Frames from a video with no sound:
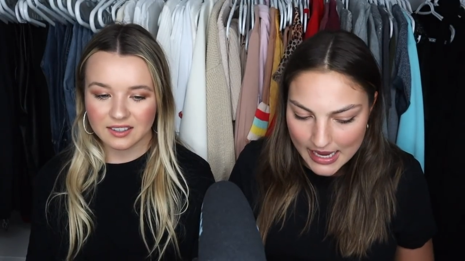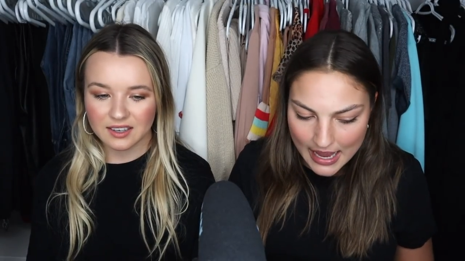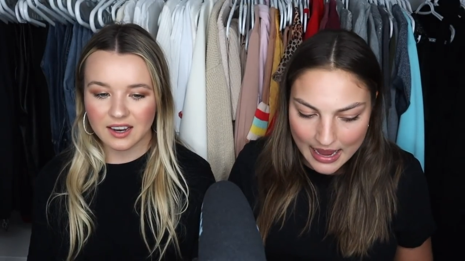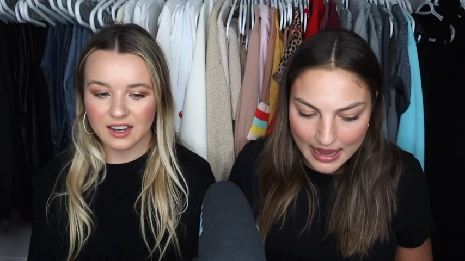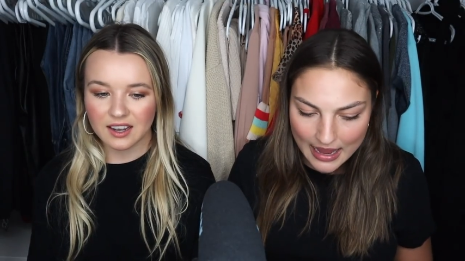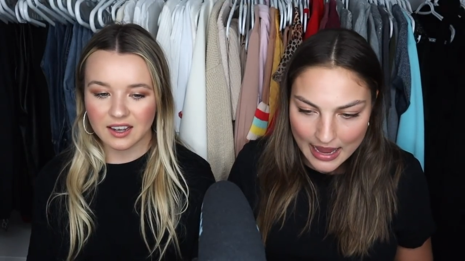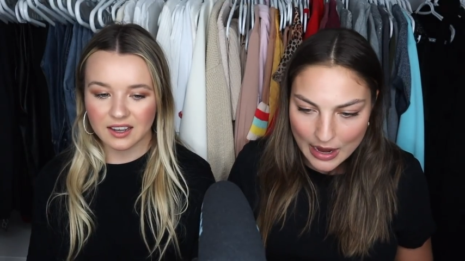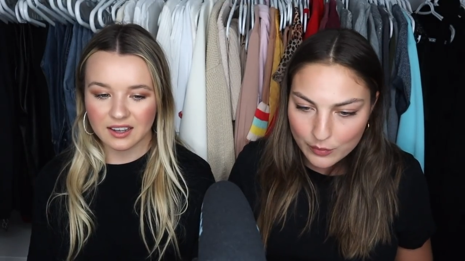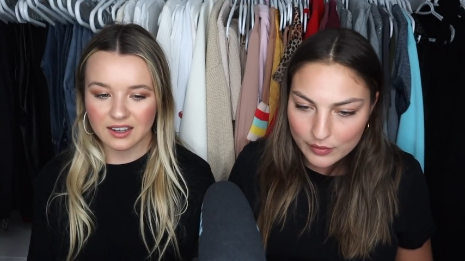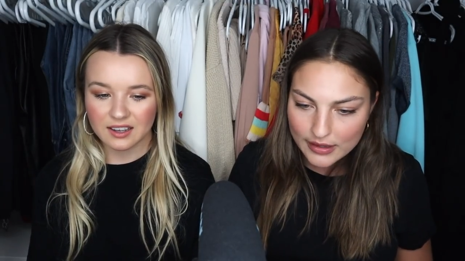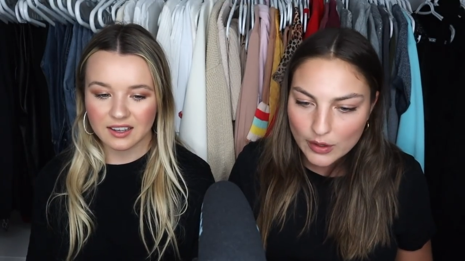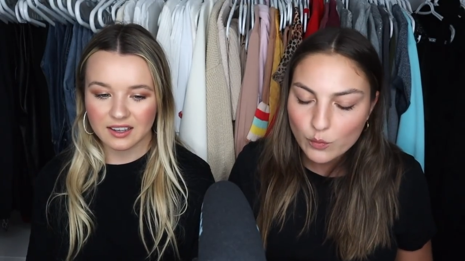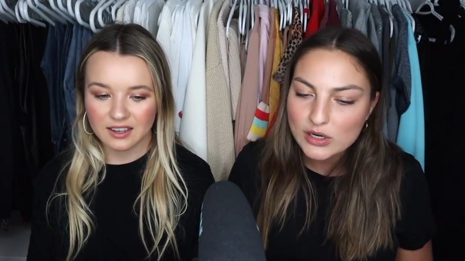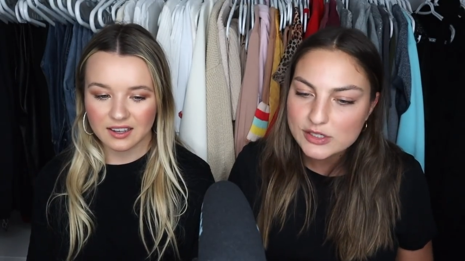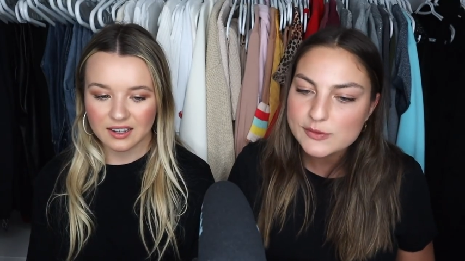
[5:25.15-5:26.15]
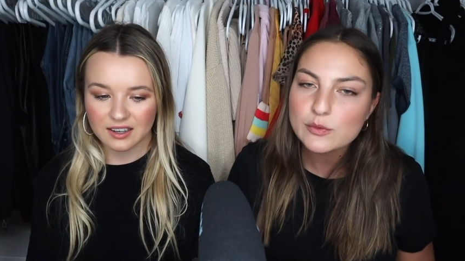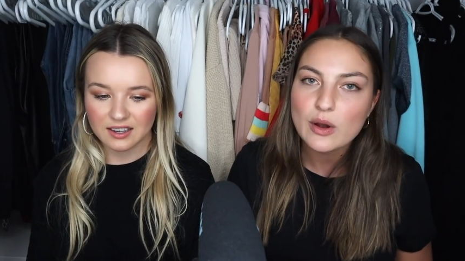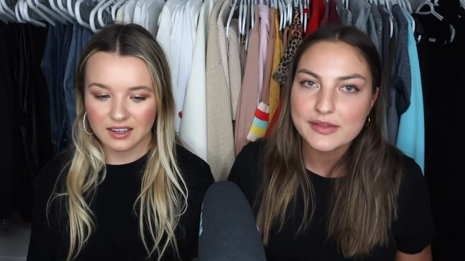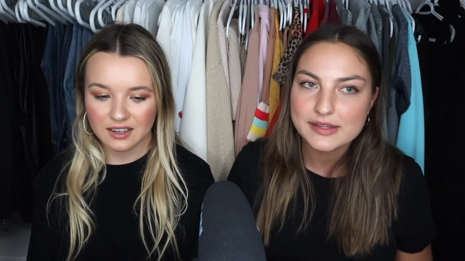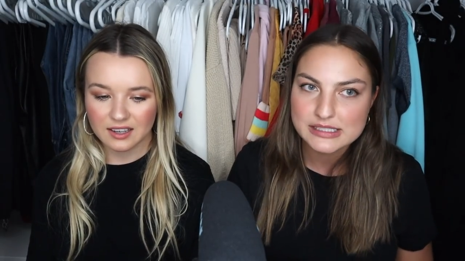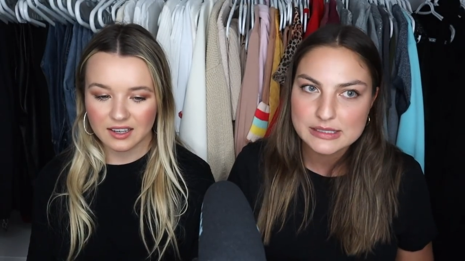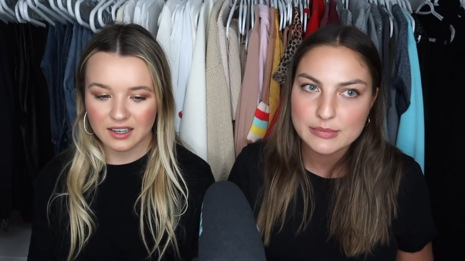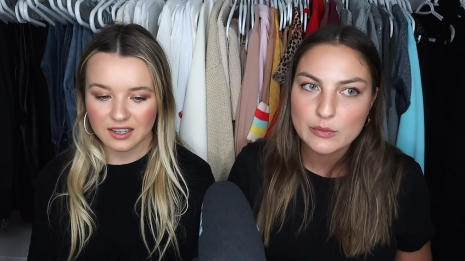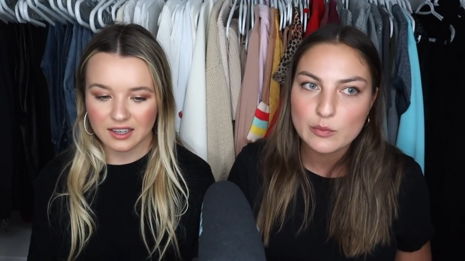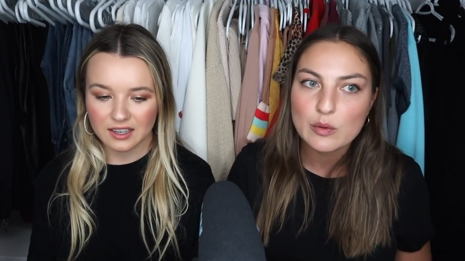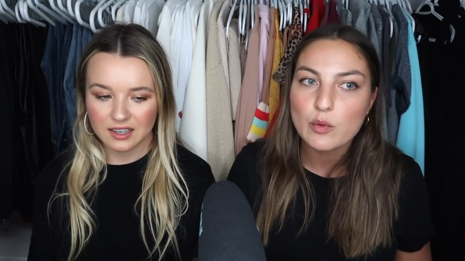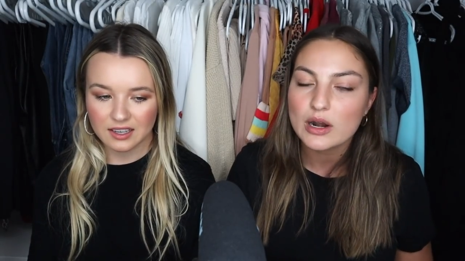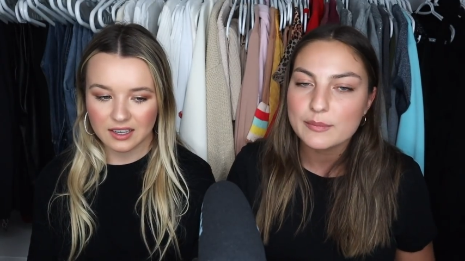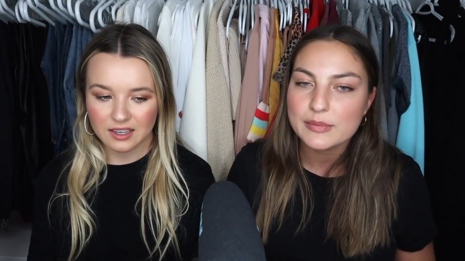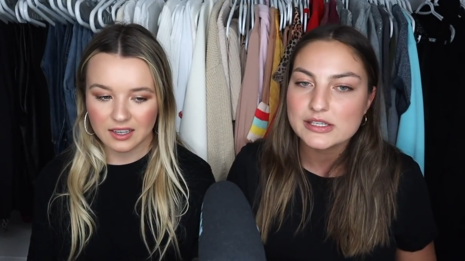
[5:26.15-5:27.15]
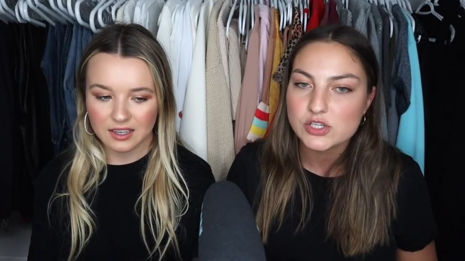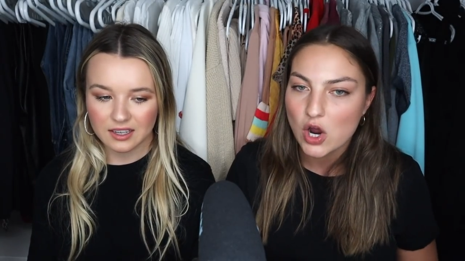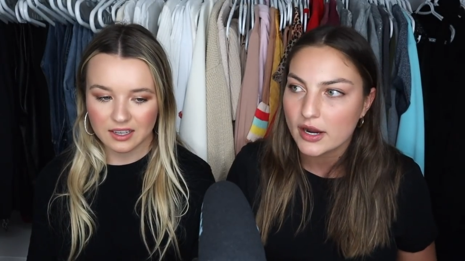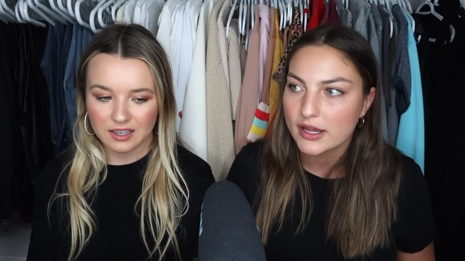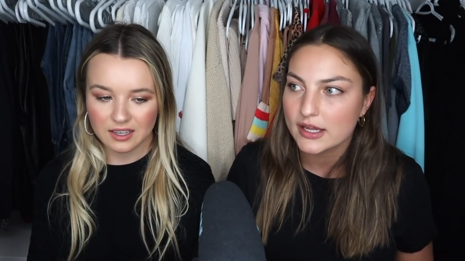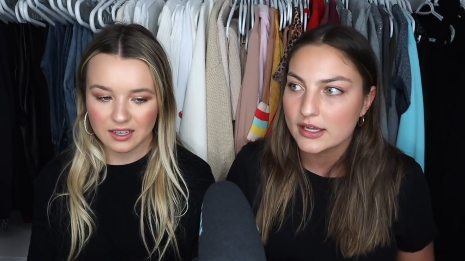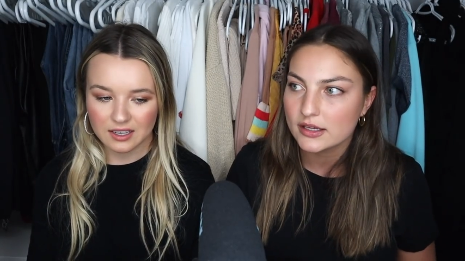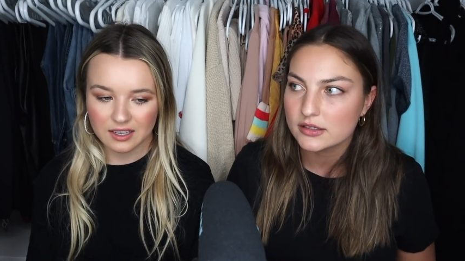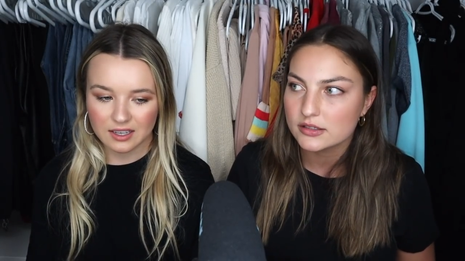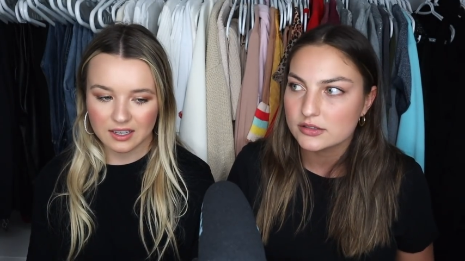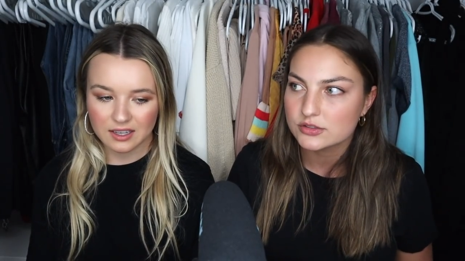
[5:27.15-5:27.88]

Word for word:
Speaker 1: Yeah. And we're like, what do we want this to be? We want to be talking